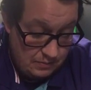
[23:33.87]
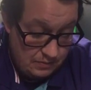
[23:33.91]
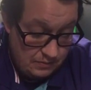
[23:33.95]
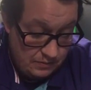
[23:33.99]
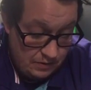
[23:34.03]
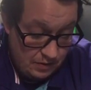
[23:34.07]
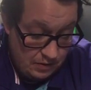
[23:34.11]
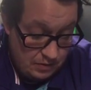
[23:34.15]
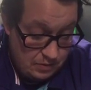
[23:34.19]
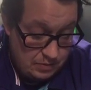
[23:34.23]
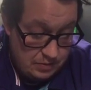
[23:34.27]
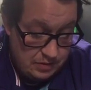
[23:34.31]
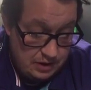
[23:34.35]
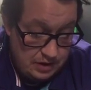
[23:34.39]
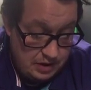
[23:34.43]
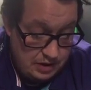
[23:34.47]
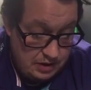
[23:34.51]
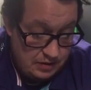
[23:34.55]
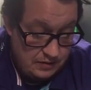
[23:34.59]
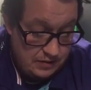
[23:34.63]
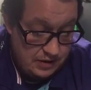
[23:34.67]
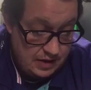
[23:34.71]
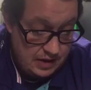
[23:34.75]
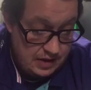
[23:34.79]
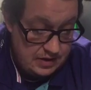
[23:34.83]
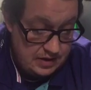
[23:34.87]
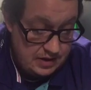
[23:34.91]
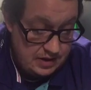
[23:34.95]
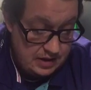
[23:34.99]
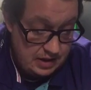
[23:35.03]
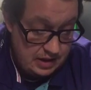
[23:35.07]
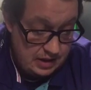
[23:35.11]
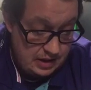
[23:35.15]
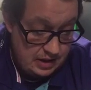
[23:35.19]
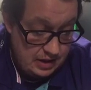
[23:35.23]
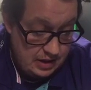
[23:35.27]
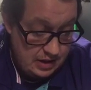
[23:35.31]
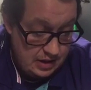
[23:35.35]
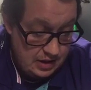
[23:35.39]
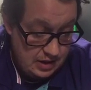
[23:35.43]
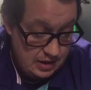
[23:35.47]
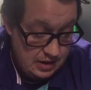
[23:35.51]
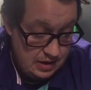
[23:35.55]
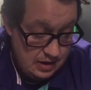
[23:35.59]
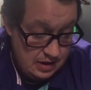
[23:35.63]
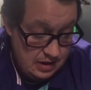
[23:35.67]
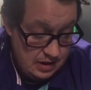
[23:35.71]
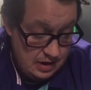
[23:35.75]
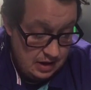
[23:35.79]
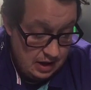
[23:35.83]
fault the university
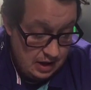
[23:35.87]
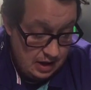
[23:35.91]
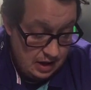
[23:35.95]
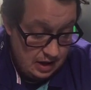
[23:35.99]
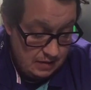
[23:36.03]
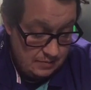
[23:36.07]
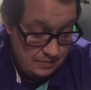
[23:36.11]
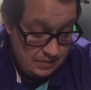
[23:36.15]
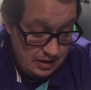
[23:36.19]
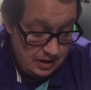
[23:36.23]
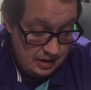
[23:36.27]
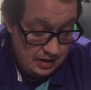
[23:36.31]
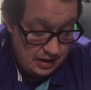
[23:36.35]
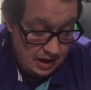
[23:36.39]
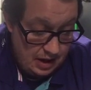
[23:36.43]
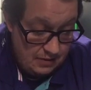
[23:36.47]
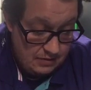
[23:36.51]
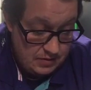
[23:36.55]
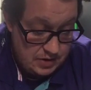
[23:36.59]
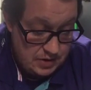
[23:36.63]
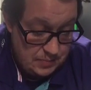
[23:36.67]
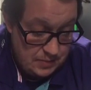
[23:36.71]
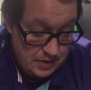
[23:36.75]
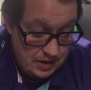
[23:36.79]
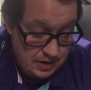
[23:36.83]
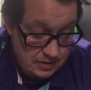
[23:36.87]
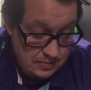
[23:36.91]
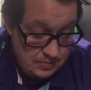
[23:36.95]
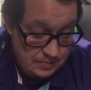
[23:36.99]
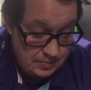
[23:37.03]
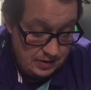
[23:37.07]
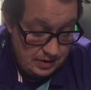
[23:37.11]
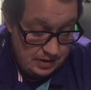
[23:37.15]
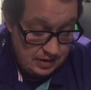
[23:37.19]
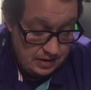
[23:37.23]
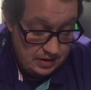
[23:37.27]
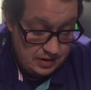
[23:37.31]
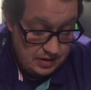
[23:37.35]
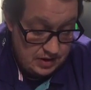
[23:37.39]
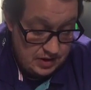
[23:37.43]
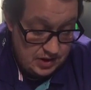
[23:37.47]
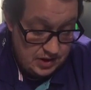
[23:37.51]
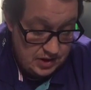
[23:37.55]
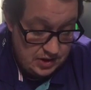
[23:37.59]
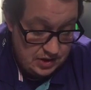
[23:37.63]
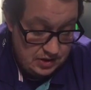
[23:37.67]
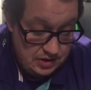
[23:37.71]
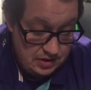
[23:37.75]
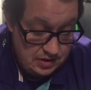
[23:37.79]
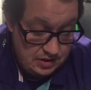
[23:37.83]
in that respect,
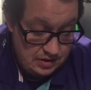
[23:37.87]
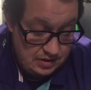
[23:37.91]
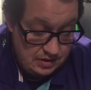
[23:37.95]
because,